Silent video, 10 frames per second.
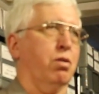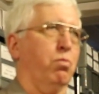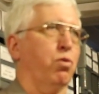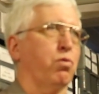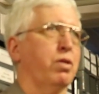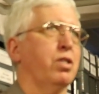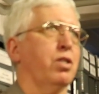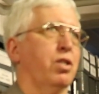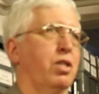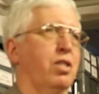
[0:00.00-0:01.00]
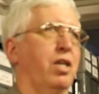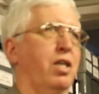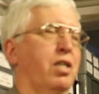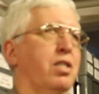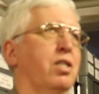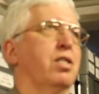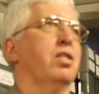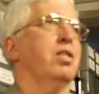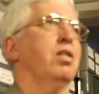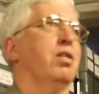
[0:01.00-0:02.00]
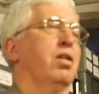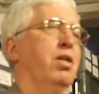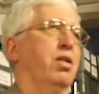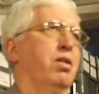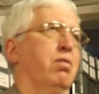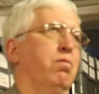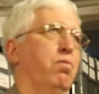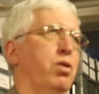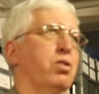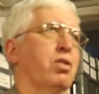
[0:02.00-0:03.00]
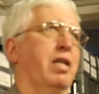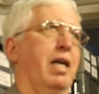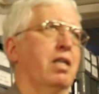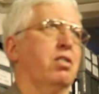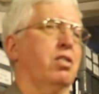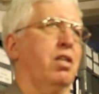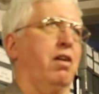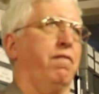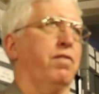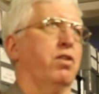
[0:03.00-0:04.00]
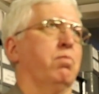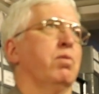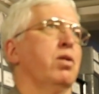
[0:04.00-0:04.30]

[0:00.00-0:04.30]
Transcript: more recently taken ones on acetate film.